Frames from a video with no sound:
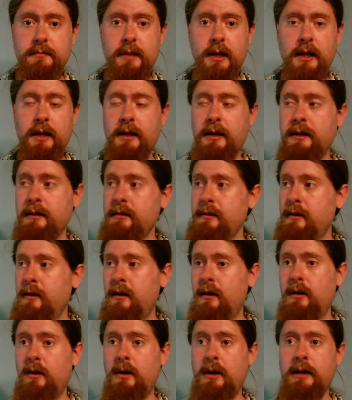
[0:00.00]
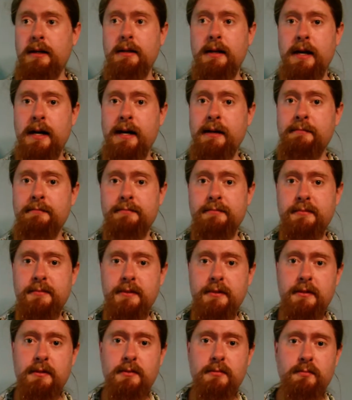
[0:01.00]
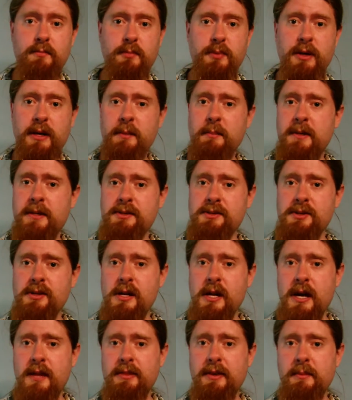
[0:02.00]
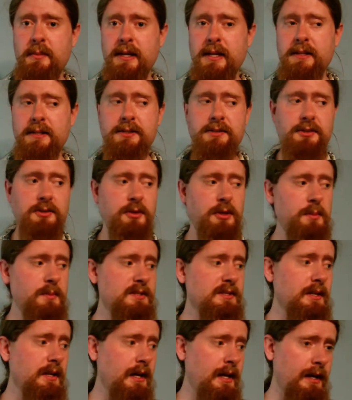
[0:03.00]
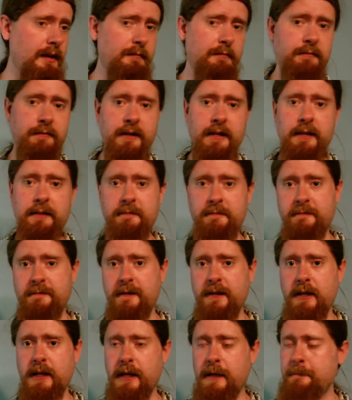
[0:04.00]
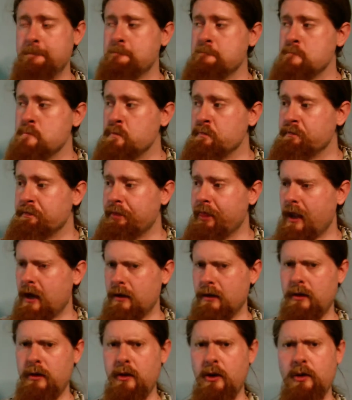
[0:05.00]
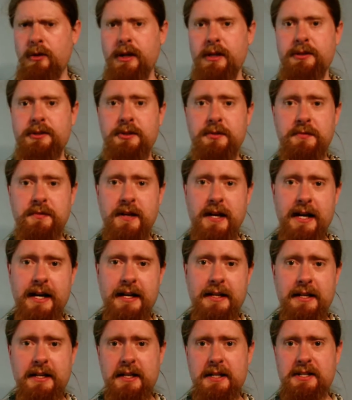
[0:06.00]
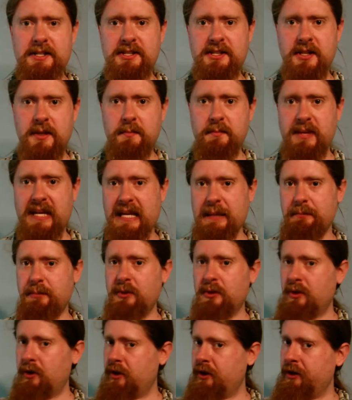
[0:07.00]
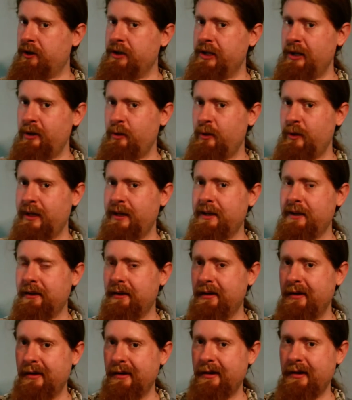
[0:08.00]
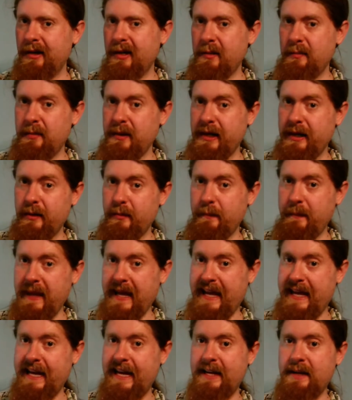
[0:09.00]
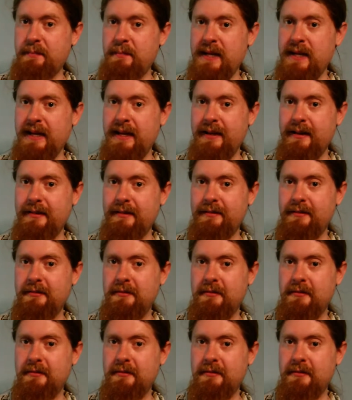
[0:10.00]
I have pretty much not that many disagreements. I kind of find it funny, though, that you've got some people arguing about Pac-Man,